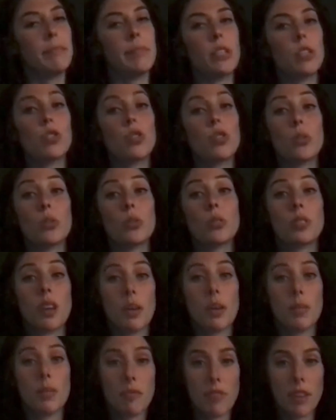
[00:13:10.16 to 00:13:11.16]
So
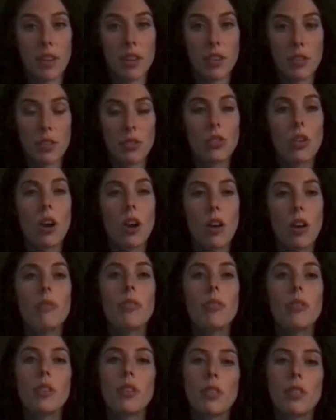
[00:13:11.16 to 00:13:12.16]
some vendors
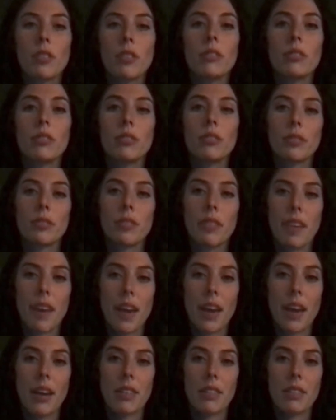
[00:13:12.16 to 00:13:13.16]
offer
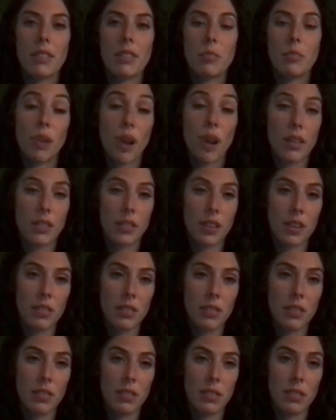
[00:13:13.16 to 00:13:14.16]
that
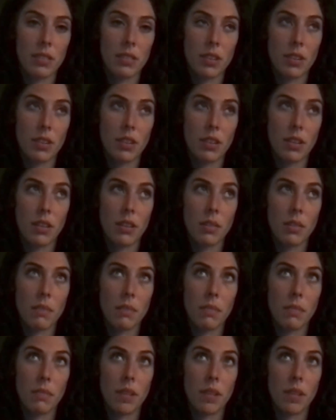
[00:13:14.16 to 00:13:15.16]
process.
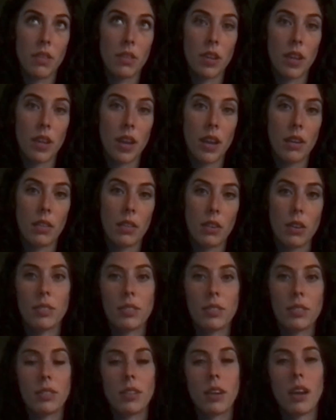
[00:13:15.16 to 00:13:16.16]
In their catalogs,
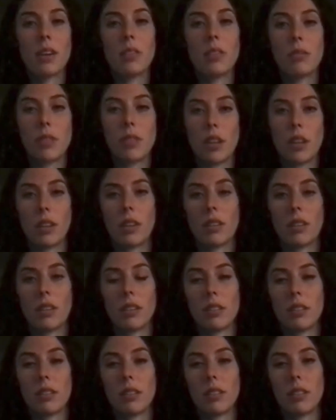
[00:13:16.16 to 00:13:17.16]
it's kind of like
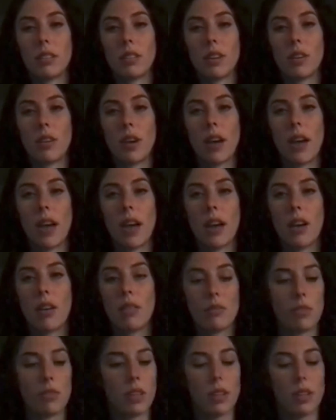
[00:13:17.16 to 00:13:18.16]
they'll
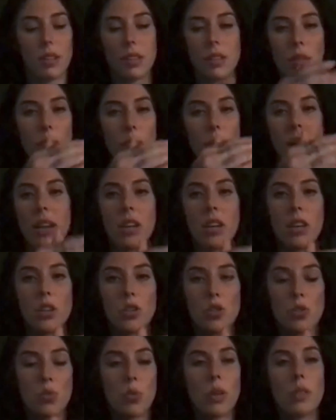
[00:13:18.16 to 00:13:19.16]
have like the
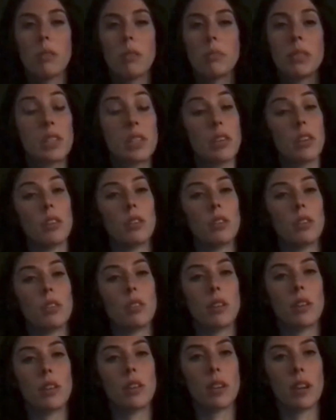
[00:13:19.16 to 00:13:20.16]
page with the material,
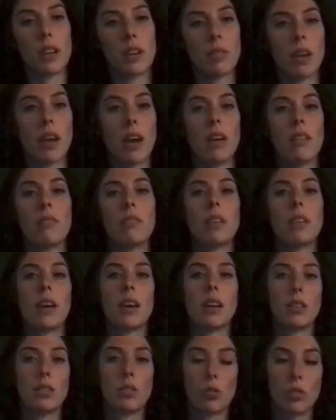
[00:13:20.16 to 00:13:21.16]
they'll kind of have
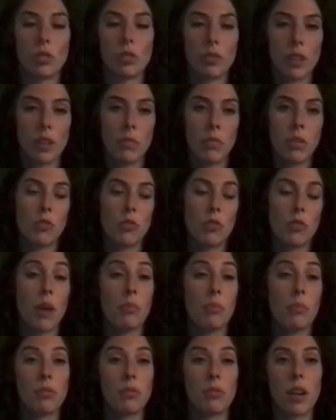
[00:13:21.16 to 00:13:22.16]
that sort of image
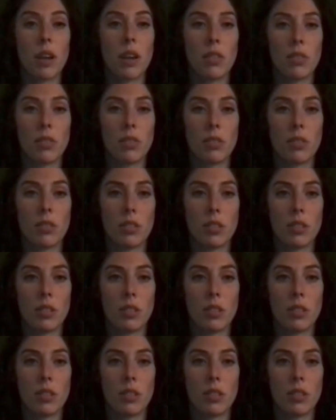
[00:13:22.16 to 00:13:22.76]
wrapped around